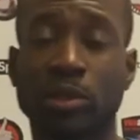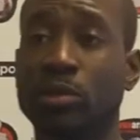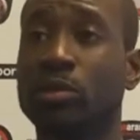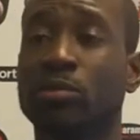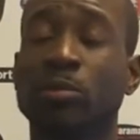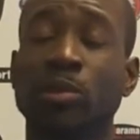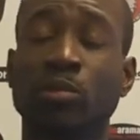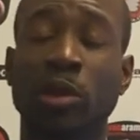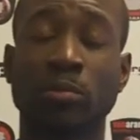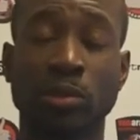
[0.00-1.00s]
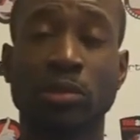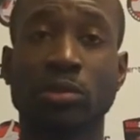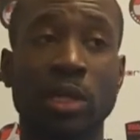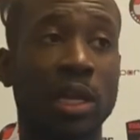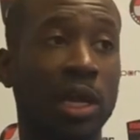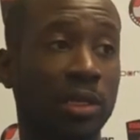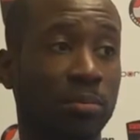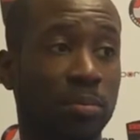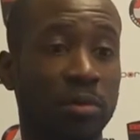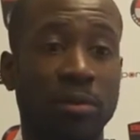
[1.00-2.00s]
Would be great because I
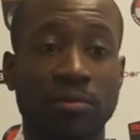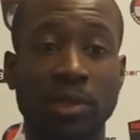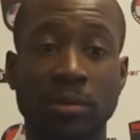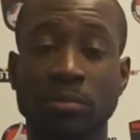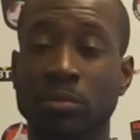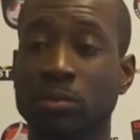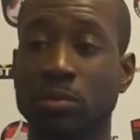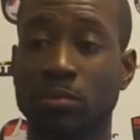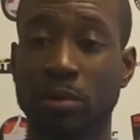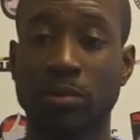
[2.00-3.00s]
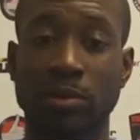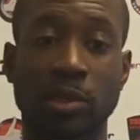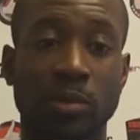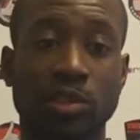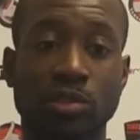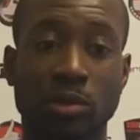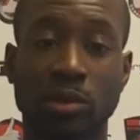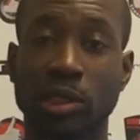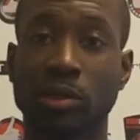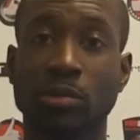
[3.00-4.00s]
like both of them. Both of them are
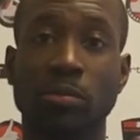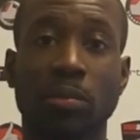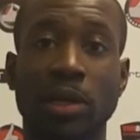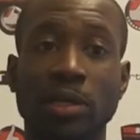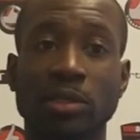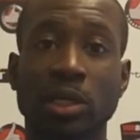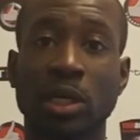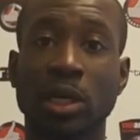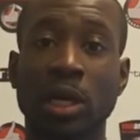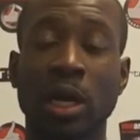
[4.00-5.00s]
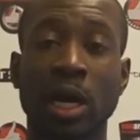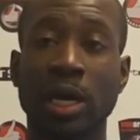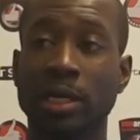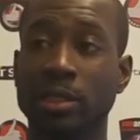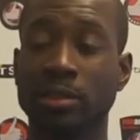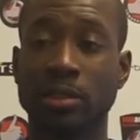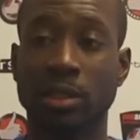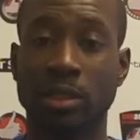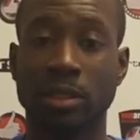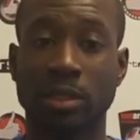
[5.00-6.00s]
strong and good players,
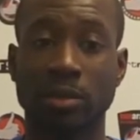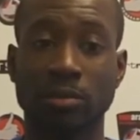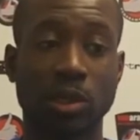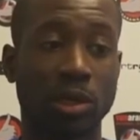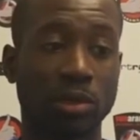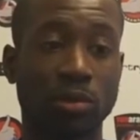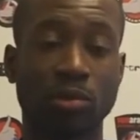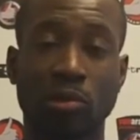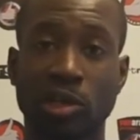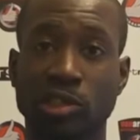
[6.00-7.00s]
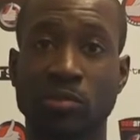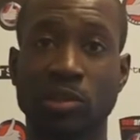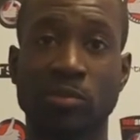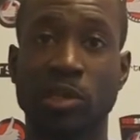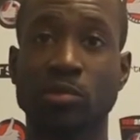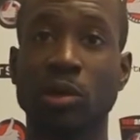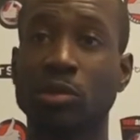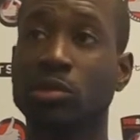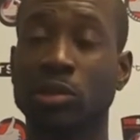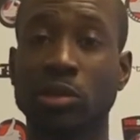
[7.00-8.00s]
and we got a good relationship
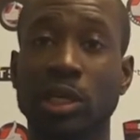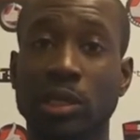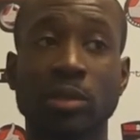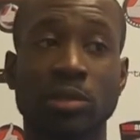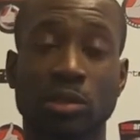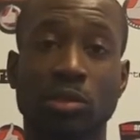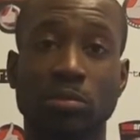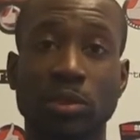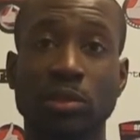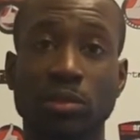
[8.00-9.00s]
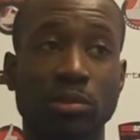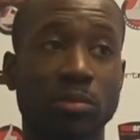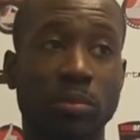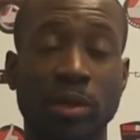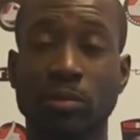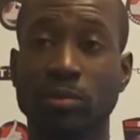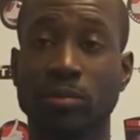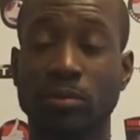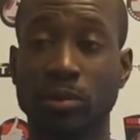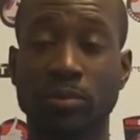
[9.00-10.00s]
as well. So yeah, it's gonna be good to
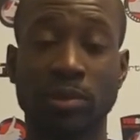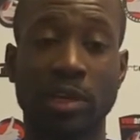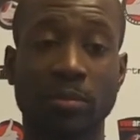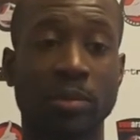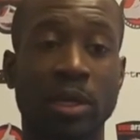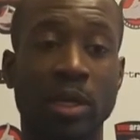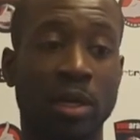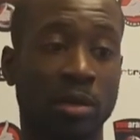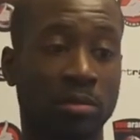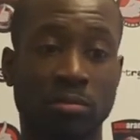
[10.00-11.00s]
play with them